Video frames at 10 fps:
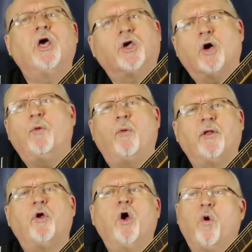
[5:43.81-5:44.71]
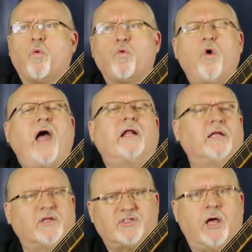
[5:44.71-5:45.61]
Come home and write a
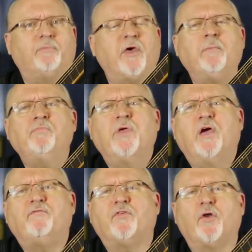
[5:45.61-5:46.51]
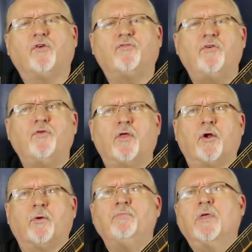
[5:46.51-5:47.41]
little something. And for those of you that
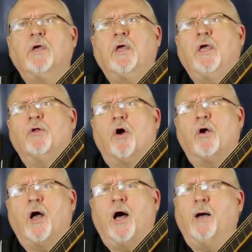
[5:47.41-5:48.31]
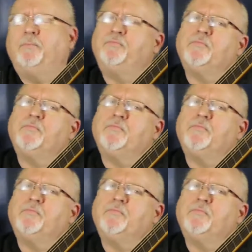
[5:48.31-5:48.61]
are in our